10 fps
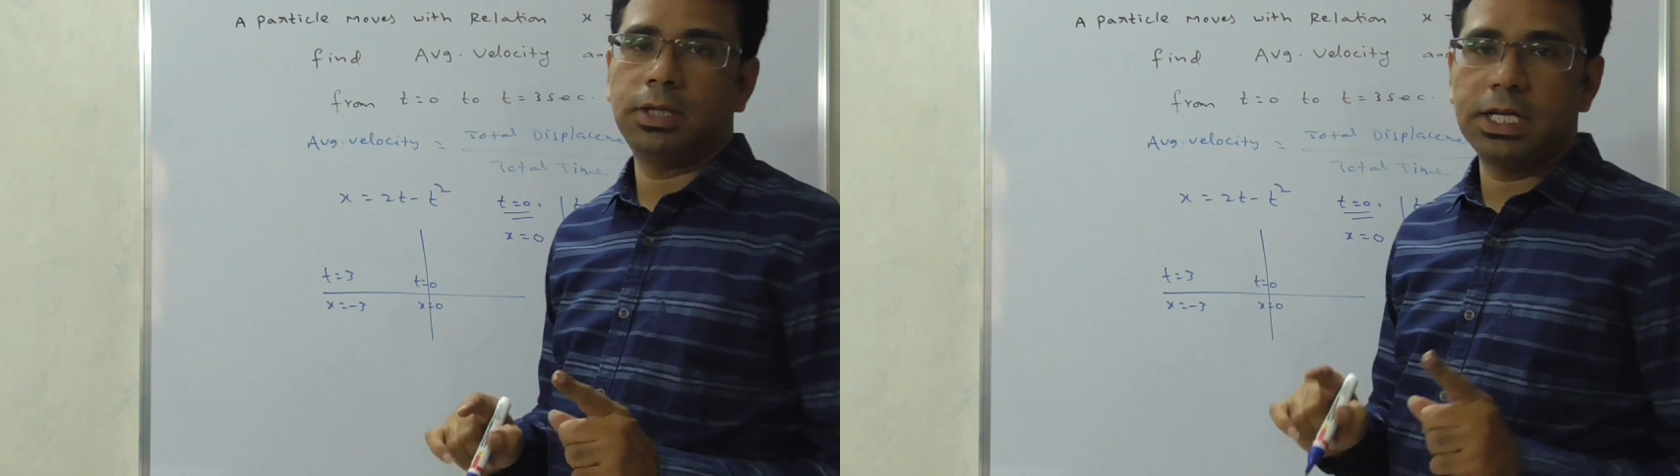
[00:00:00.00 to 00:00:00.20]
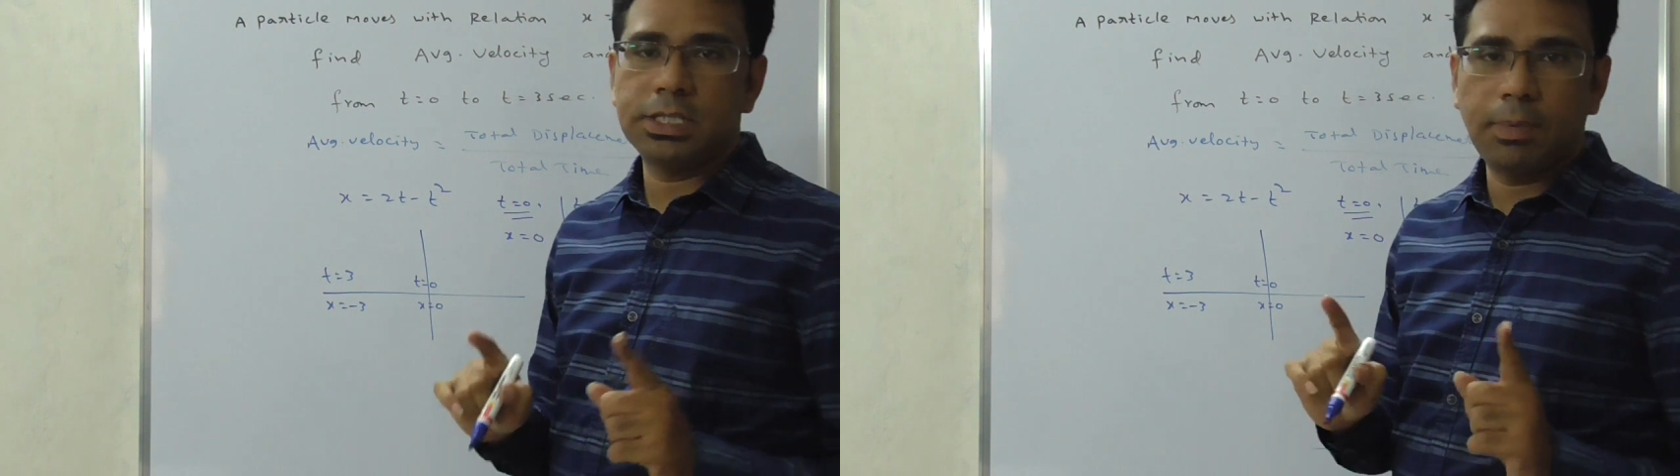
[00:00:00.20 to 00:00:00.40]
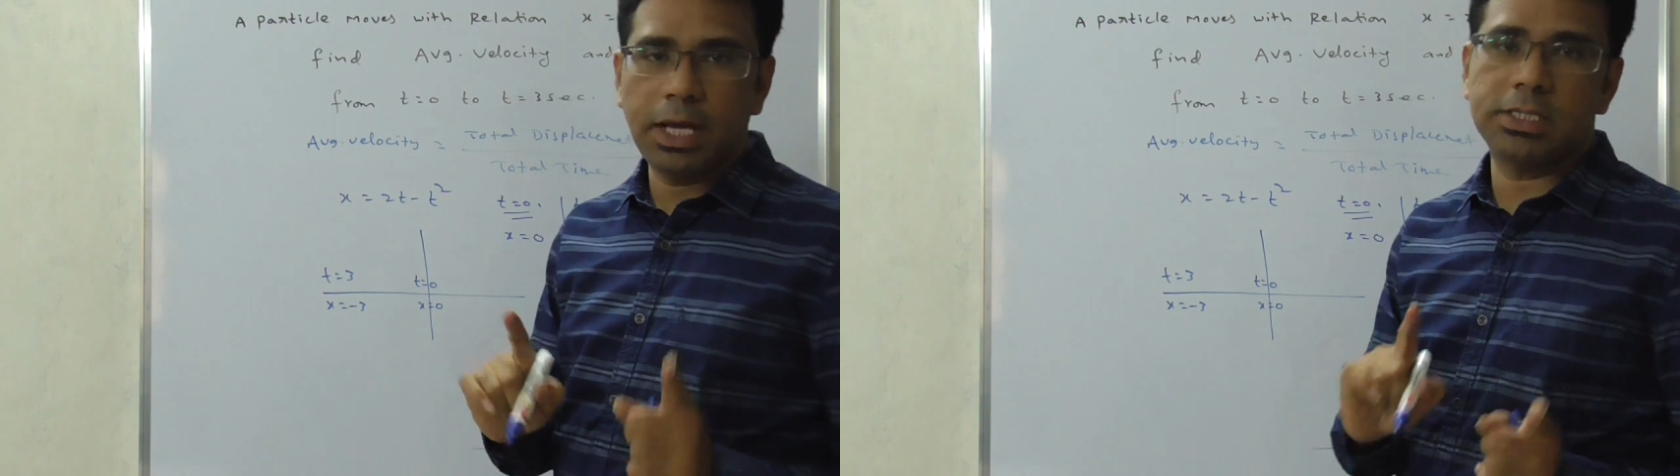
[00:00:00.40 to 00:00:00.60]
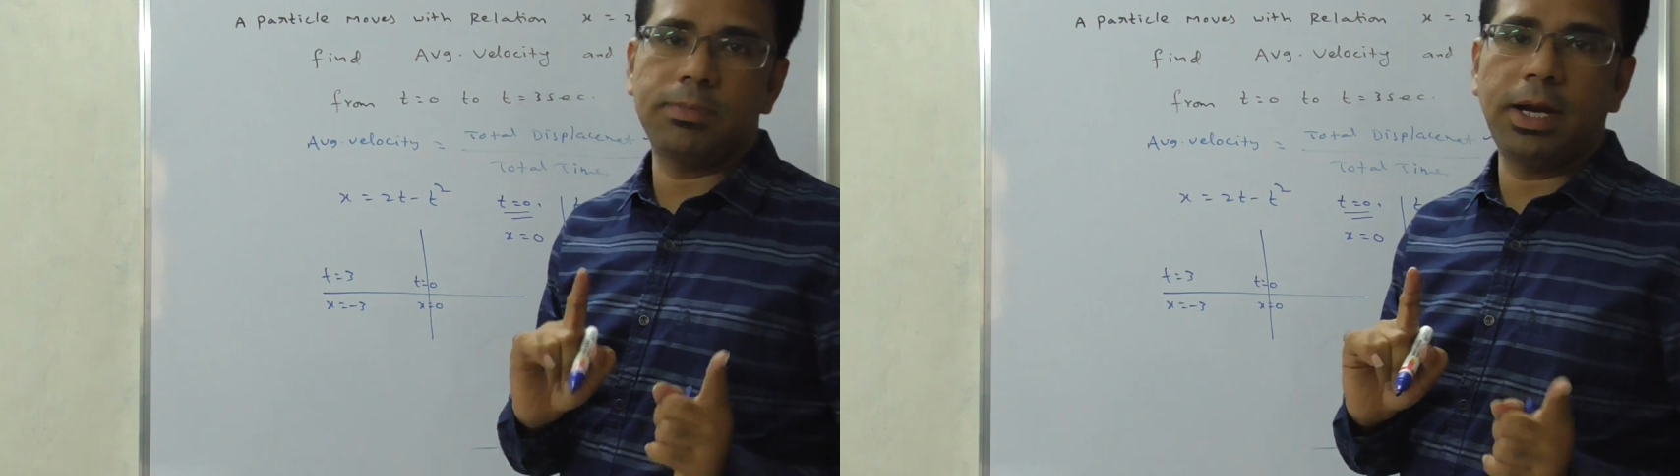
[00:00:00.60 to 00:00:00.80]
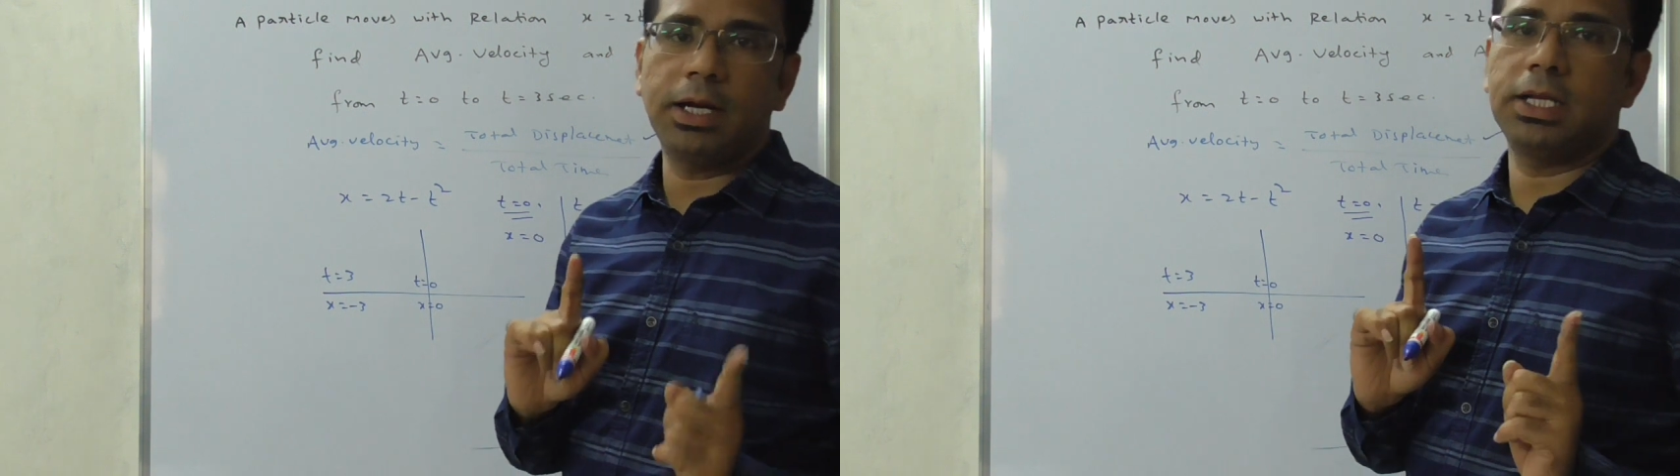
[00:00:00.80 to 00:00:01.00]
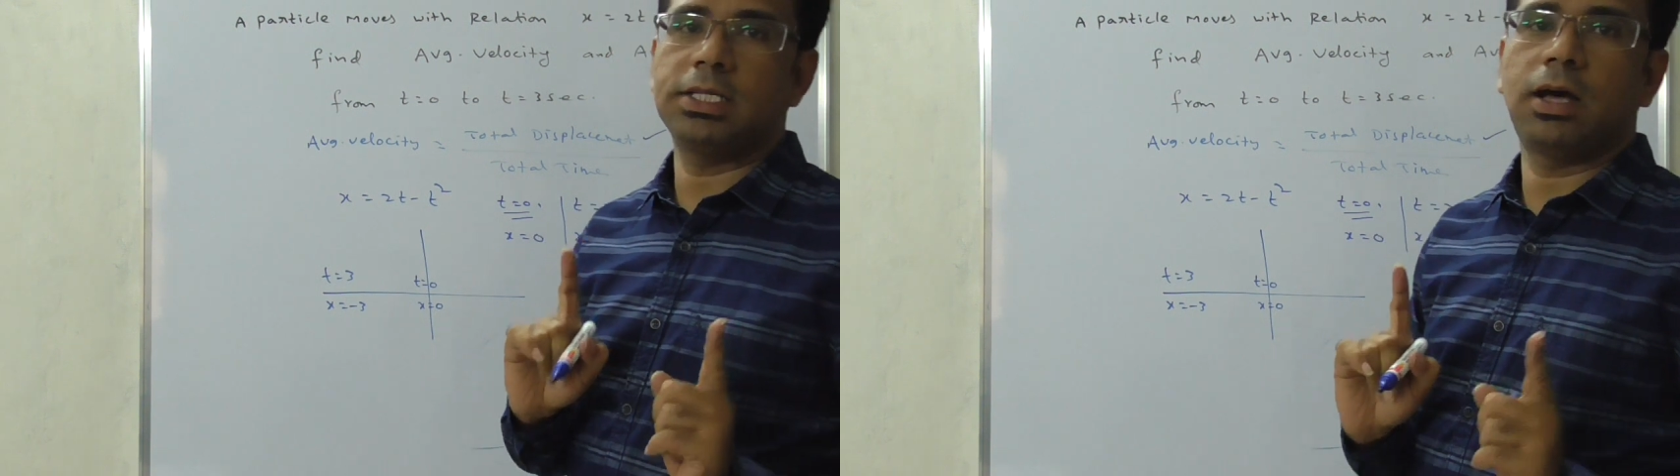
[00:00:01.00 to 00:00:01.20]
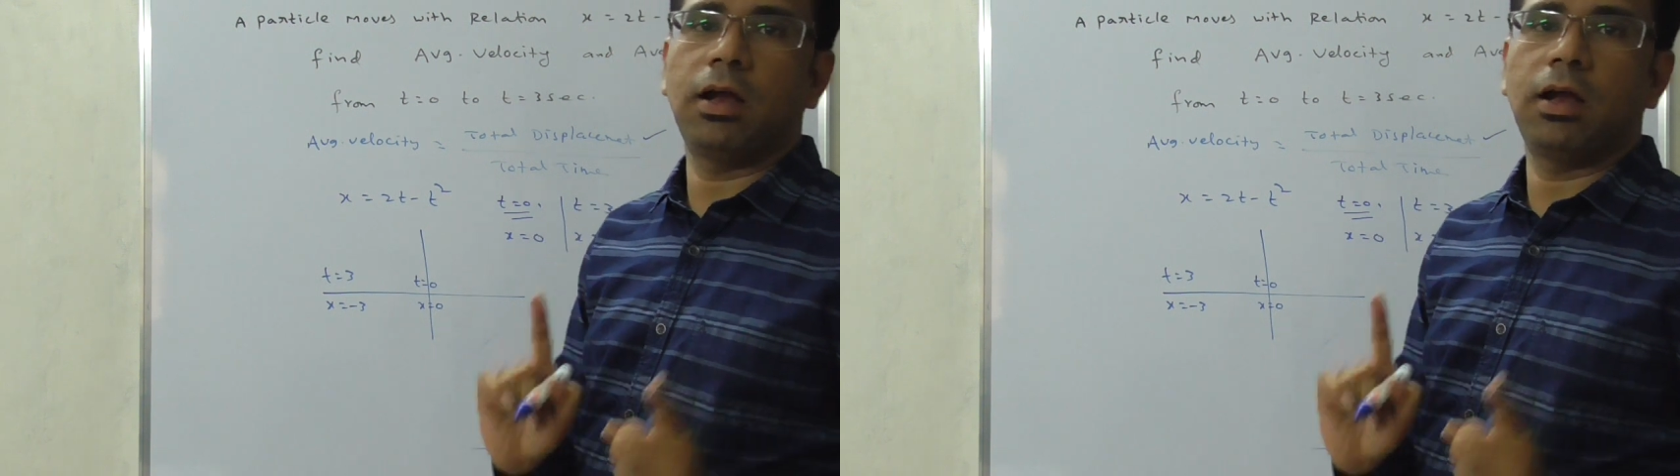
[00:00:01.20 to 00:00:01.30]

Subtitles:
The displacement is